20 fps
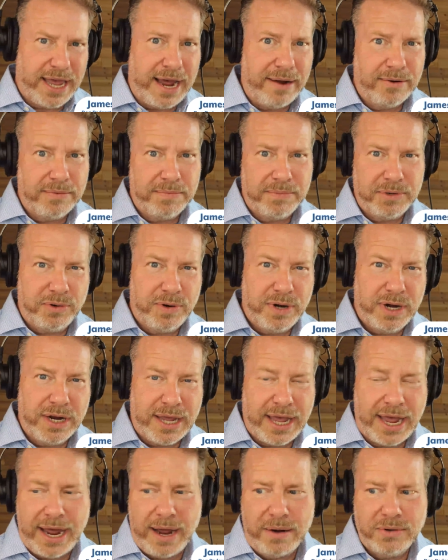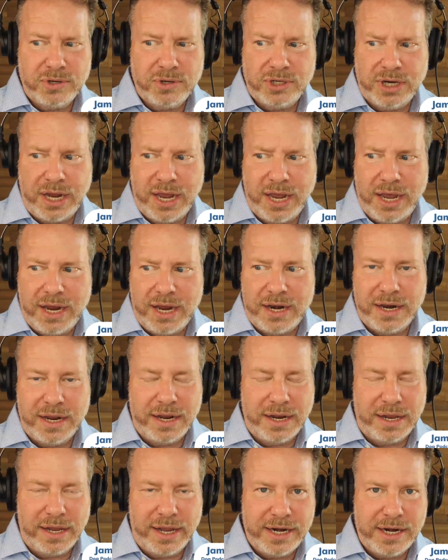couch between a couch and
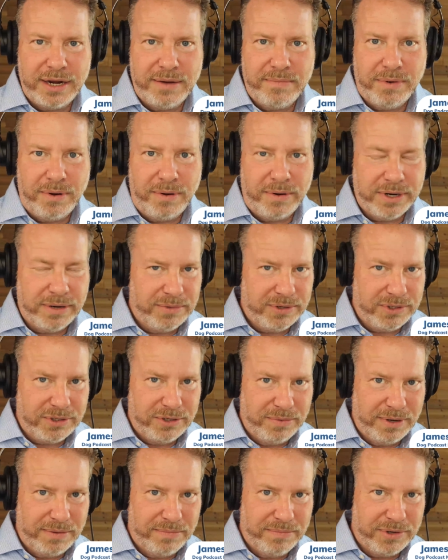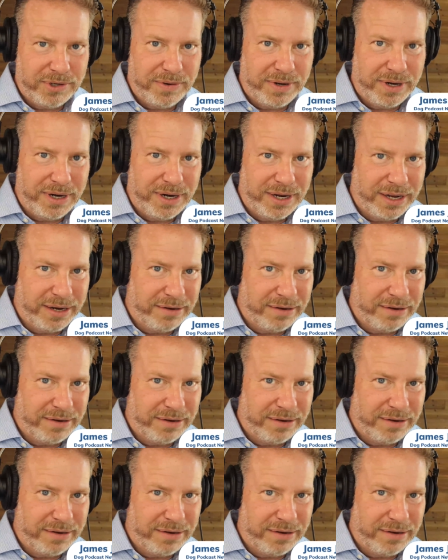a lightning bolt. I'm assuming between